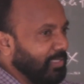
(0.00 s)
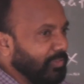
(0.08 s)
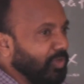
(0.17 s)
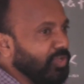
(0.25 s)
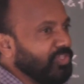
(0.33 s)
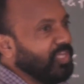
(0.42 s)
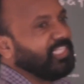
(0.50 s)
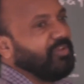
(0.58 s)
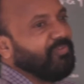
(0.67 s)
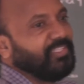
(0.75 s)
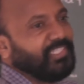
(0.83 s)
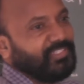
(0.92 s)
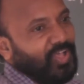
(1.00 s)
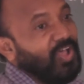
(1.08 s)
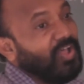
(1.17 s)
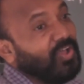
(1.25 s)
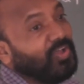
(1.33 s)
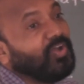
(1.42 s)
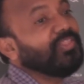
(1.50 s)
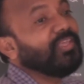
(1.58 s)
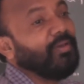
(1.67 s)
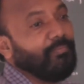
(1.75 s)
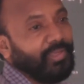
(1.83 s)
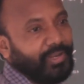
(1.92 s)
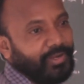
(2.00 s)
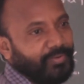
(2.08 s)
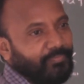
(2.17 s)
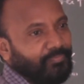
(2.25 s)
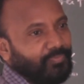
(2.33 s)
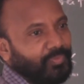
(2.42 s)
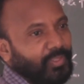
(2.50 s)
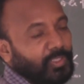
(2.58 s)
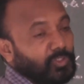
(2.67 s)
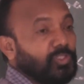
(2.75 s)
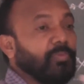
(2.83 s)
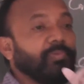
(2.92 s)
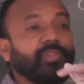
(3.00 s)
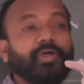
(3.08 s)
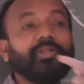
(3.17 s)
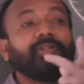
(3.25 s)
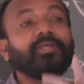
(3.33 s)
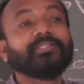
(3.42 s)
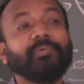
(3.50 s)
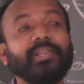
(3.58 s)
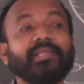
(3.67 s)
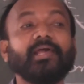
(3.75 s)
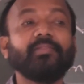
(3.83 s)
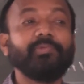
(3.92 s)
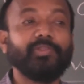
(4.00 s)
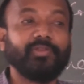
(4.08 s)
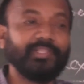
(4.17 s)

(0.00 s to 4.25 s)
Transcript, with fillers: the inner surface is the concave mirror so, the mirror, spherical mirror